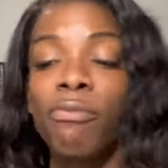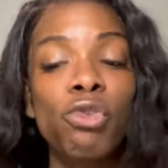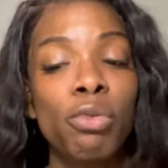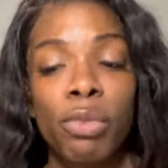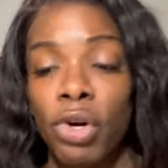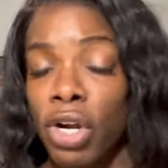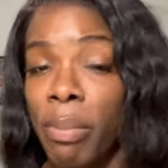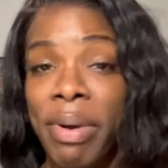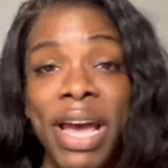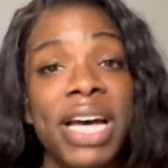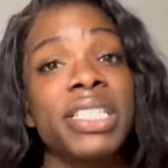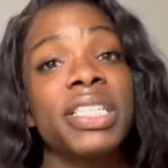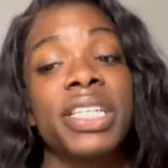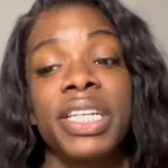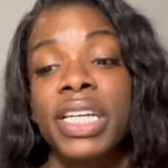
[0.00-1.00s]
room, or
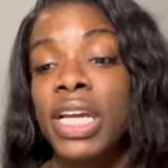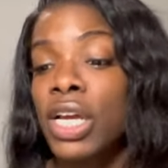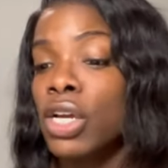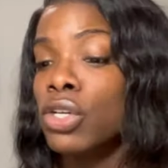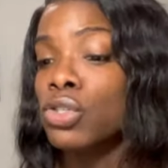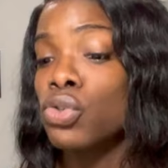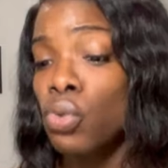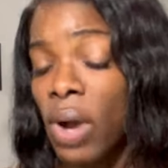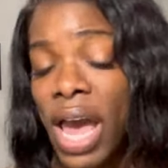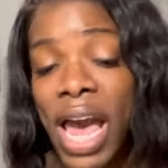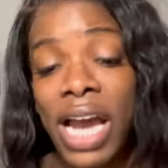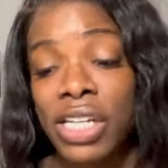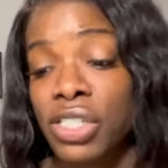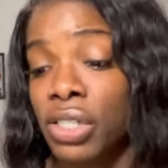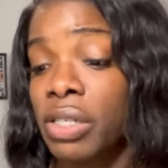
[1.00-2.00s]
capacity to
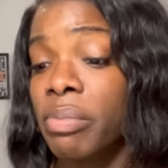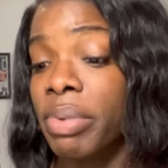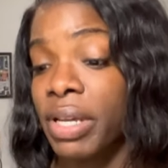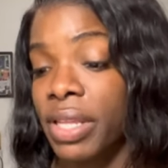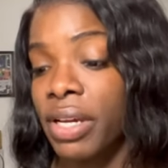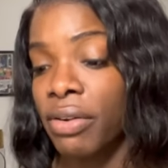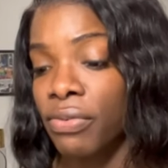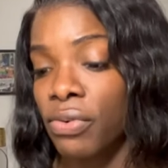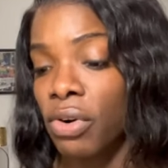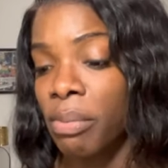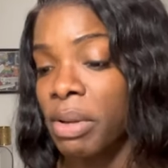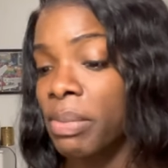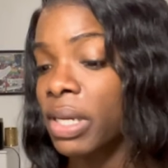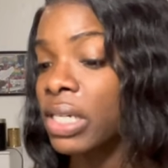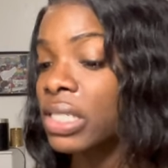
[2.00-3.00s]
actually be there for me
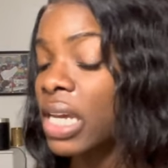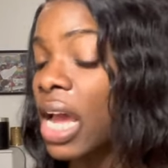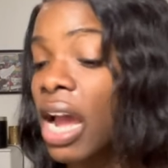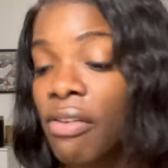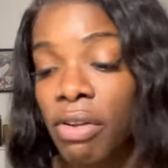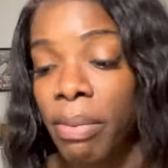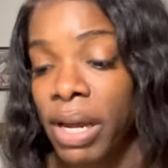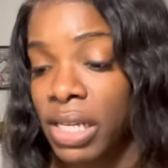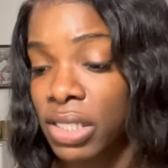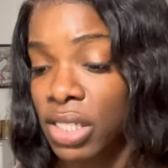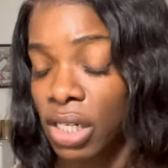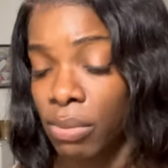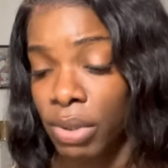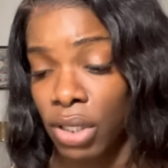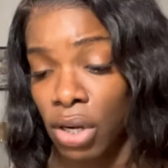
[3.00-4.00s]
because everybody's
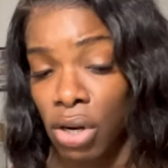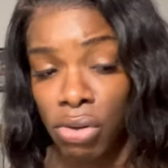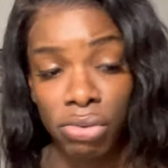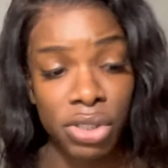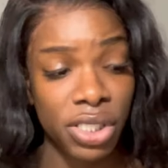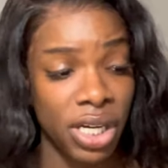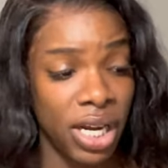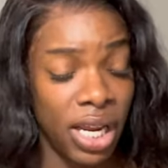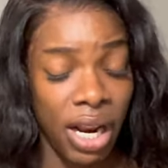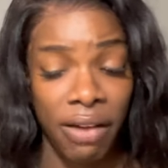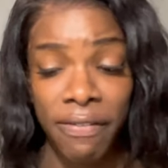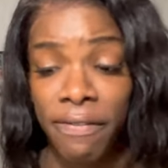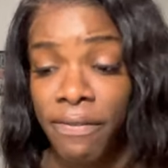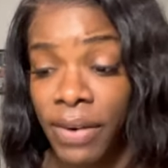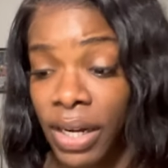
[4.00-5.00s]
dealing with their own shit, and I
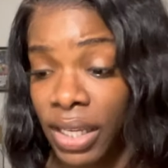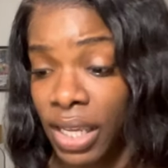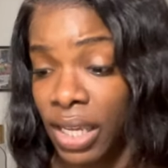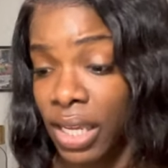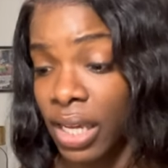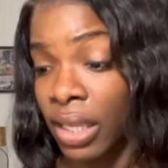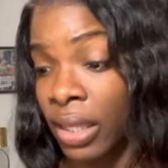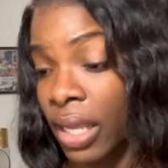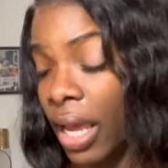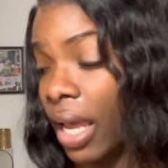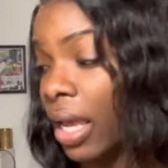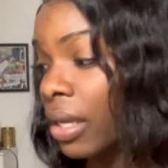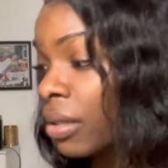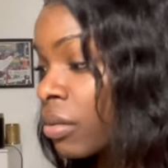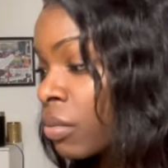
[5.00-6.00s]
fucking get
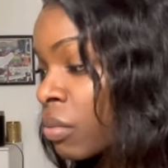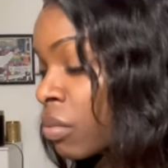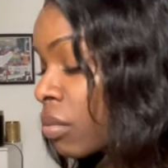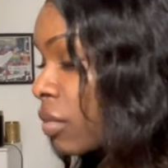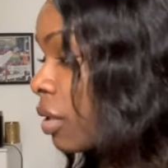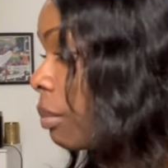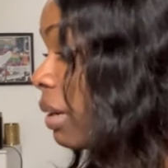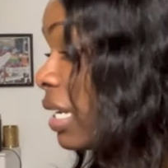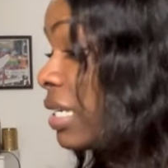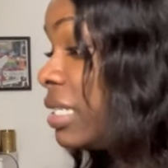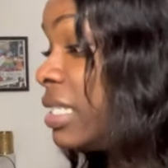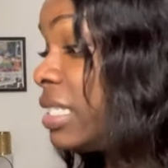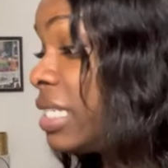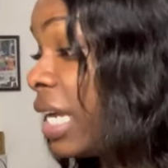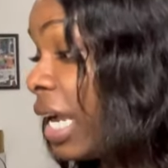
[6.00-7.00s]
that.
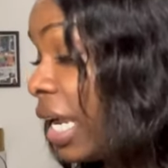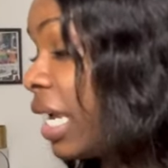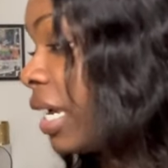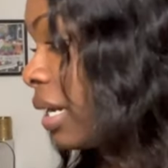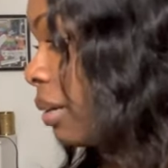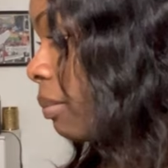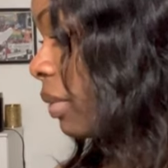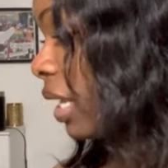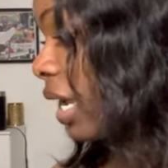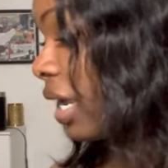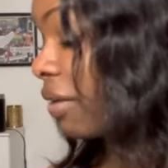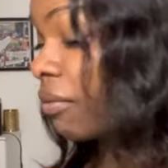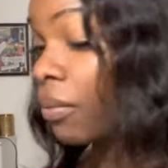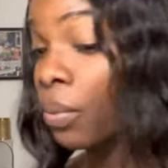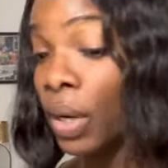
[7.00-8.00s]
But damn,
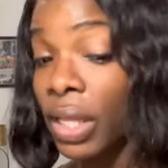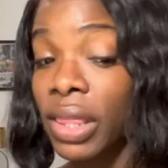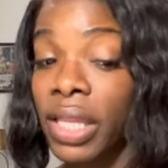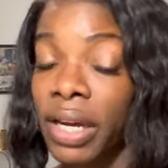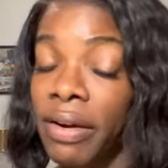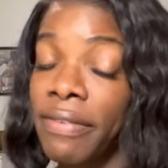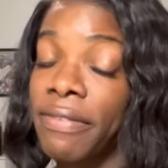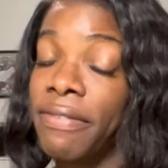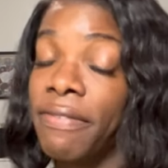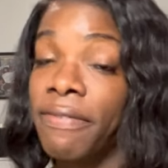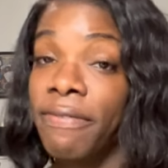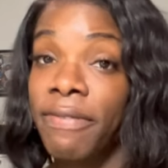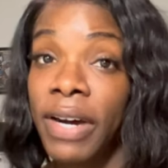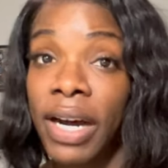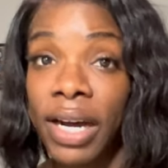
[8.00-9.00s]
like, what the
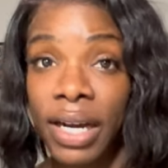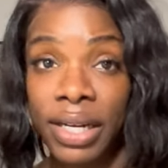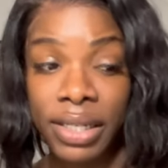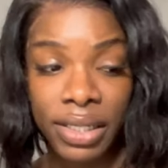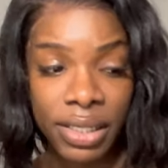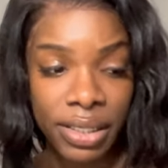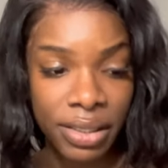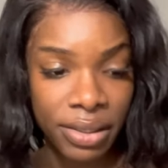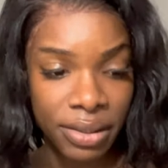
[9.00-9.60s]
fuck?